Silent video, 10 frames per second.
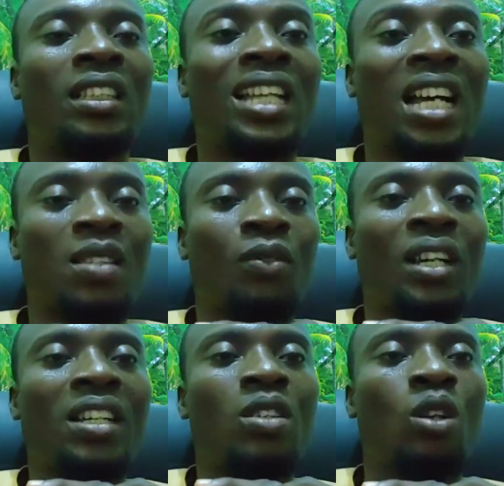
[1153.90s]
that
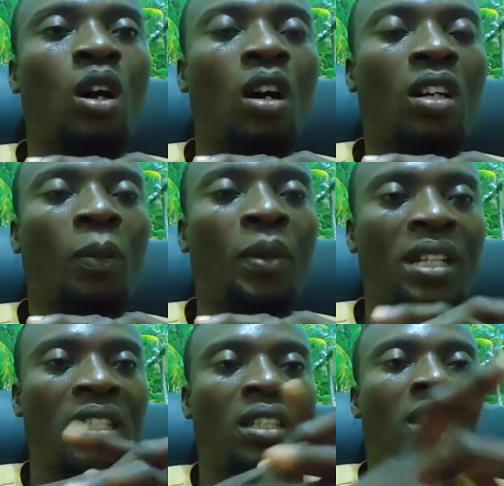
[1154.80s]
very long
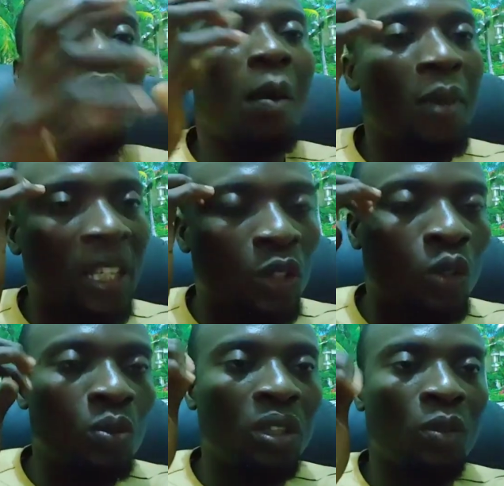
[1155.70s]
page? Make it
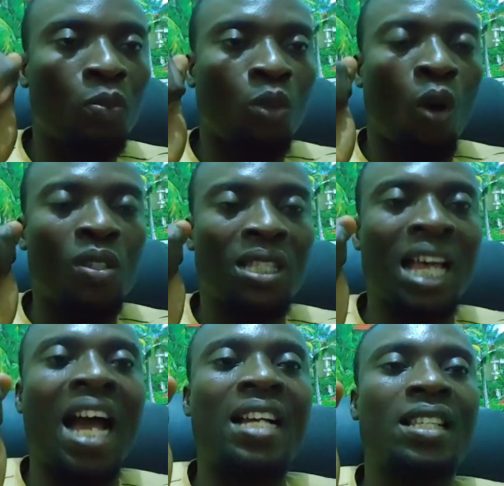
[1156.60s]
to be
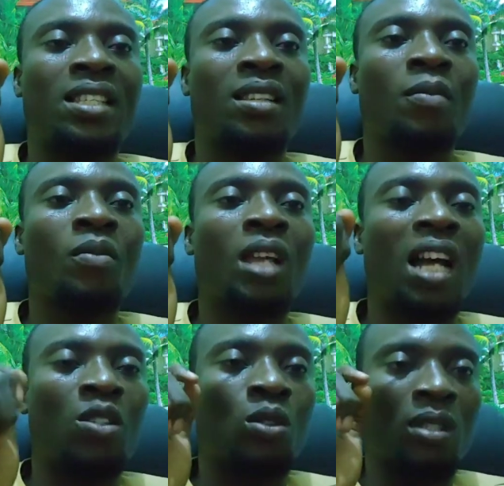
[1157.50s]
concise
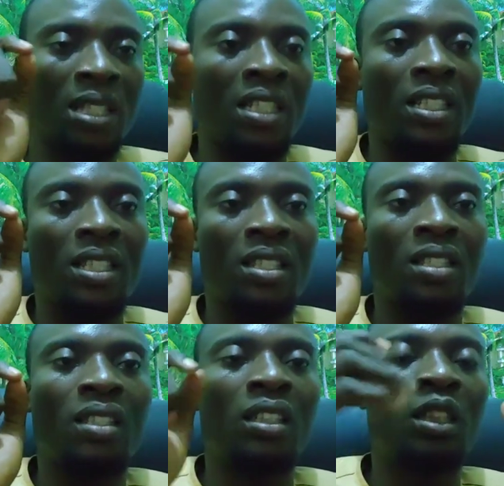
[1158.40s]
and succinct.
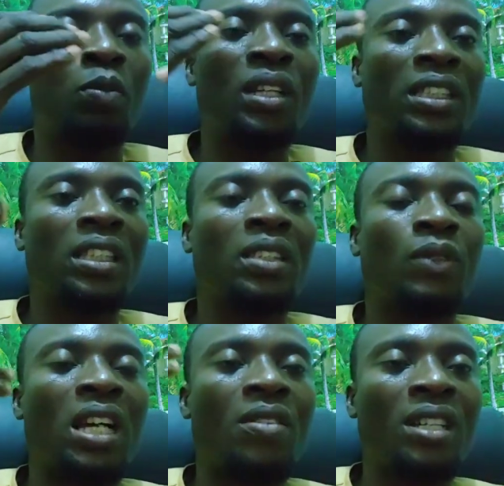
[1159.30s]
It makes it
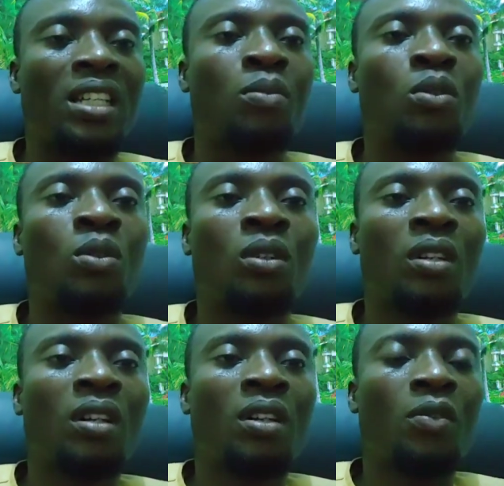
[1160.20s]
very readable,
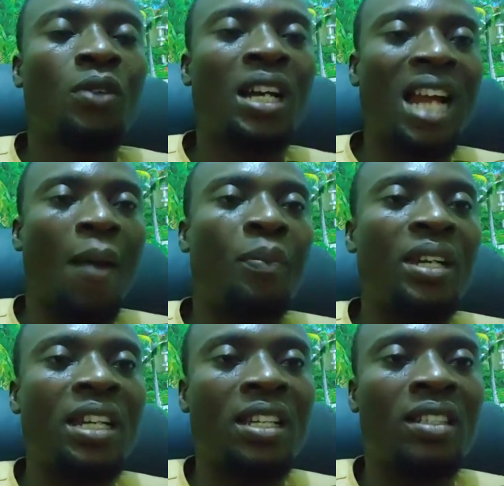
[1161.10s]
very
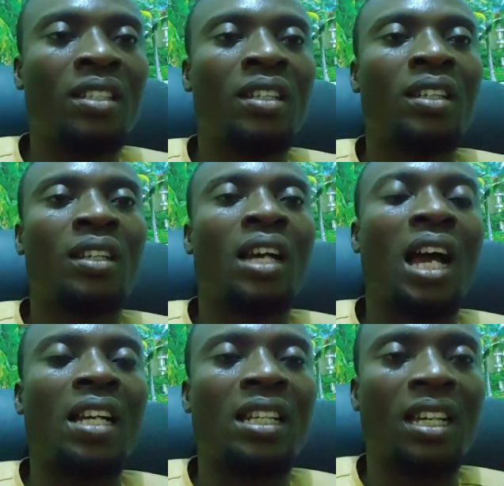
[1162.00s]
appealing,
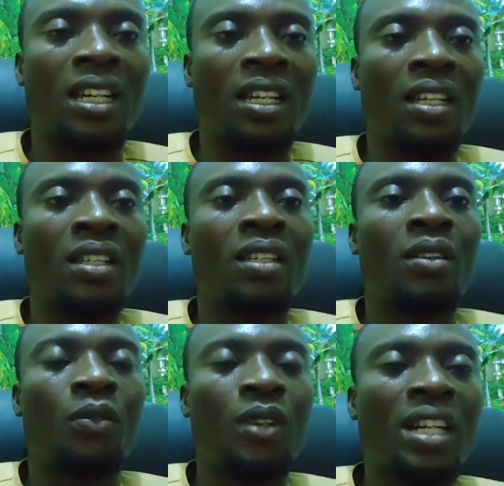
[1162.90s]
and
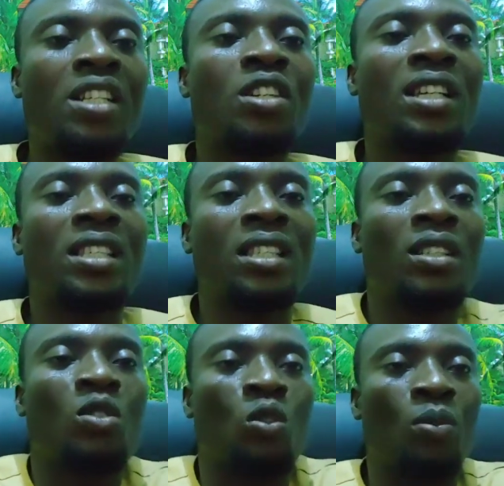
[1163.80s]
very
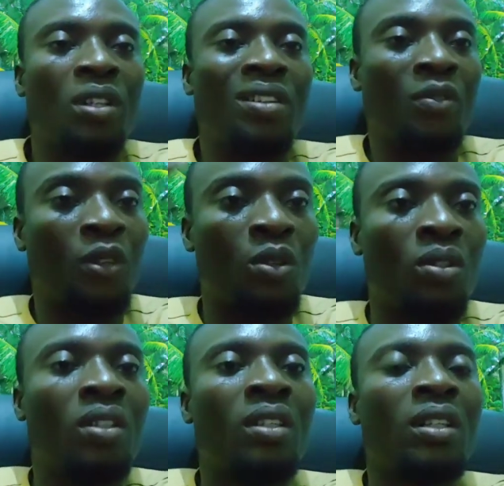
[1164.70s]
interesting to be
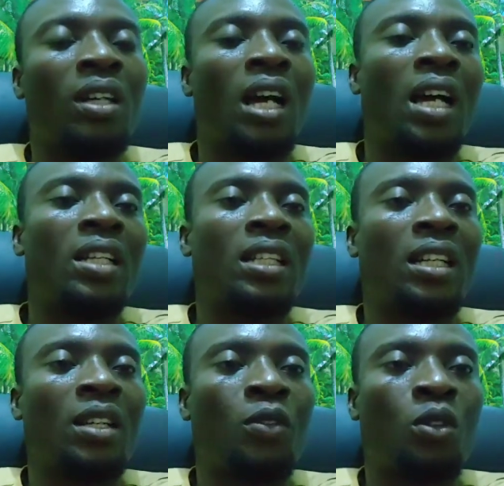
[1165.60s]
reviewed. And
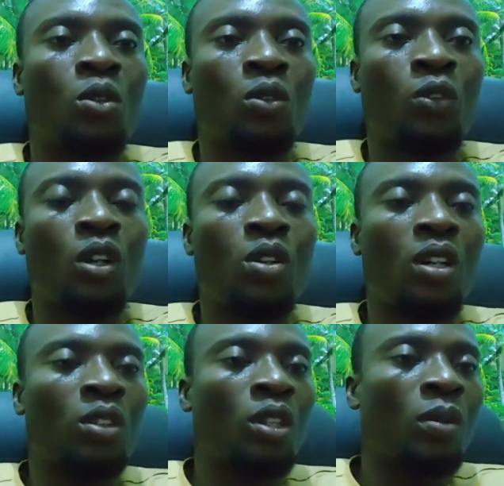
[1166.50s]
if you could
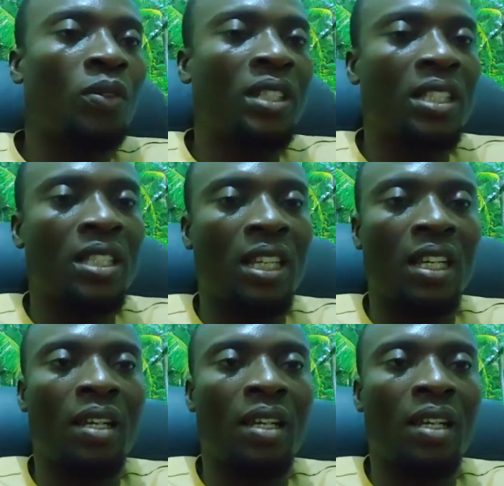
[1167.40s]
follow some of this